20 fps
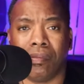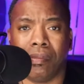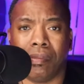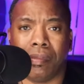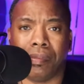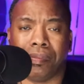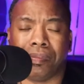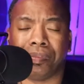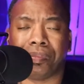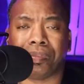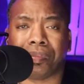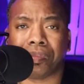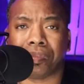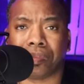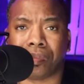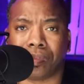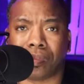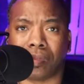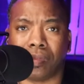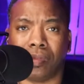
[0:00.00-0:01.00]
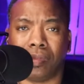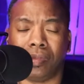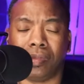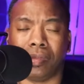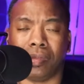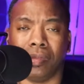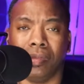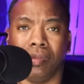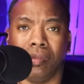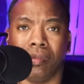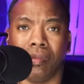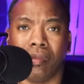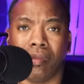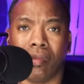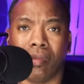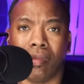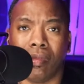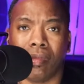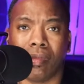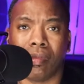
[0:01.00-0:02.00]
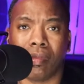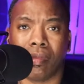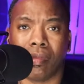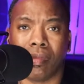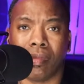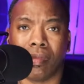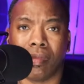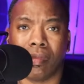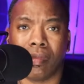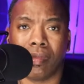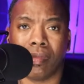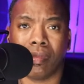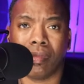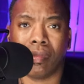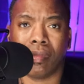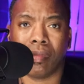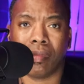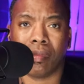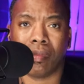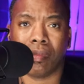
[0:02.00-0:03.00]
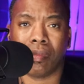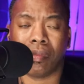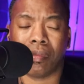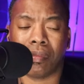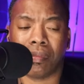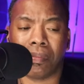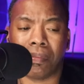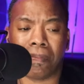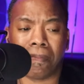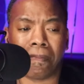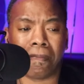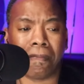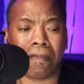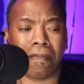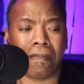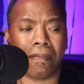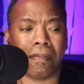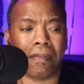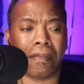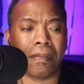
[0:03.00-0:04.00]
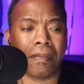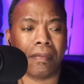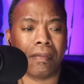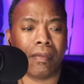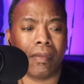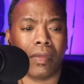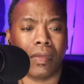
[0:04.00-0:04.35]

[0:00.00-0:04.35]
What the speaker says: Nothing is said.